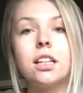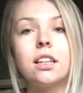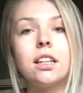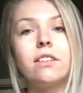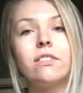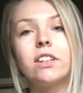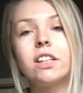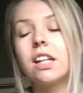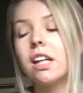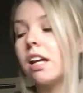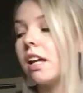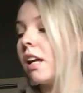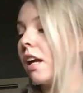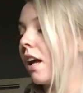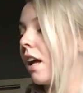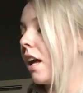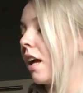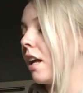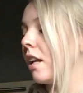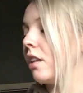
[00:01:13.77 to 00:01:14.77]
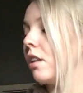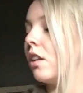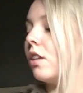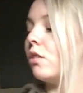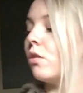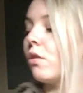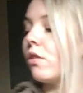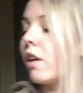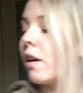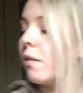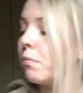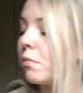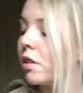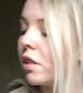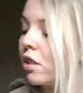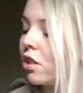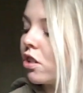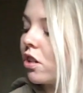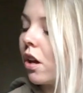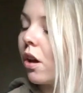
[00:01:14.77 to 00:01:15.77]
living here in
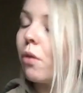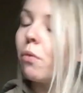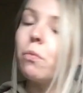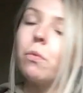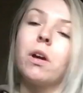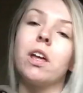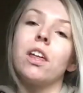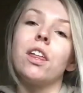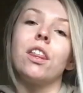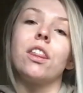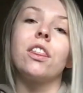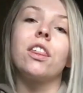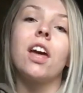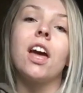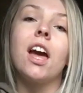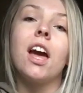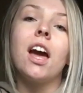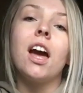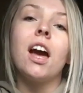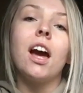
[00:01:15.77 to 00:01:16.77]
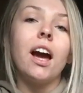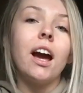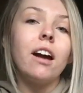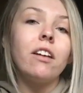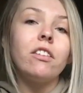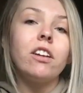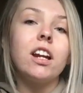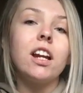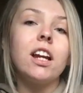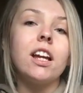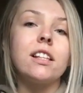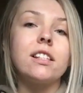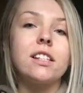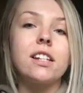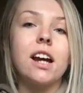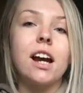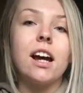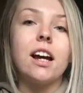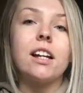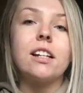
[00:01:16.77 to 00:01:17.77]
Northamptonshire with Harry, his
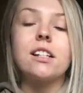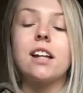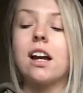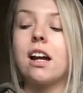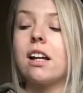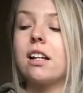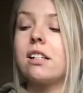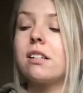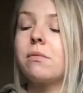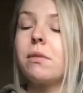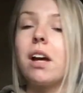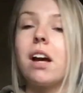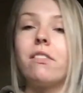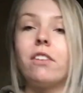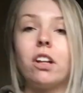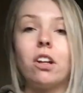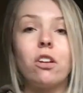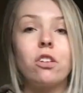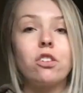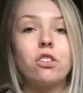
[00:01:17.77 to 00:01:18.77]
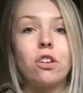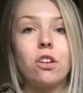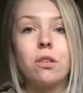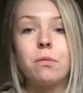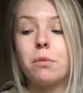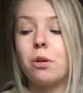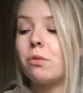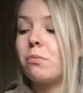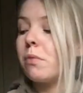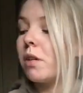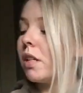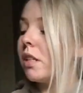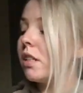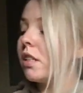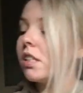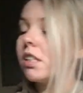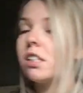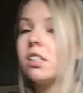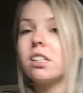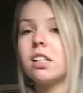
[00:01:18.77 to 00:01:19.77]
dad, and we have a lodger at the
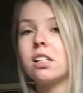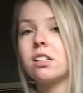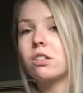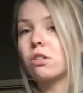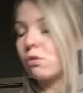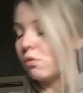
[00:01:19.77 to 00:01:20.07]
moment. He's